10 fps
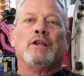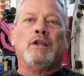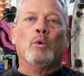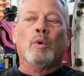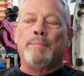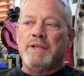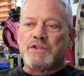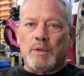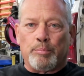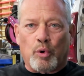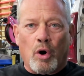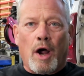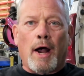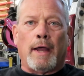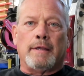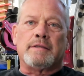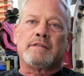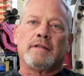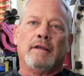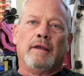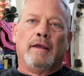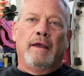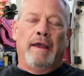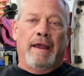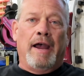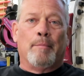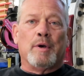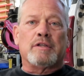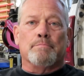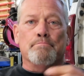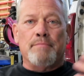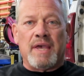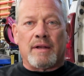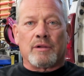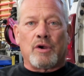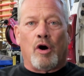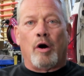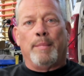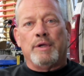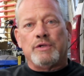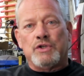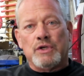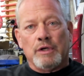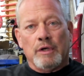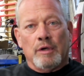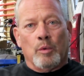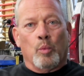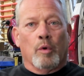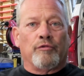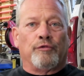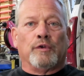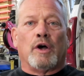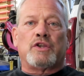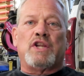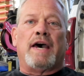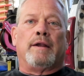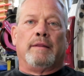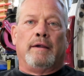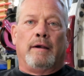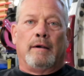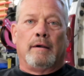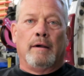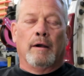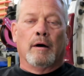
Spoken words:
You will be surprised at how much metal garbage will flush out of there,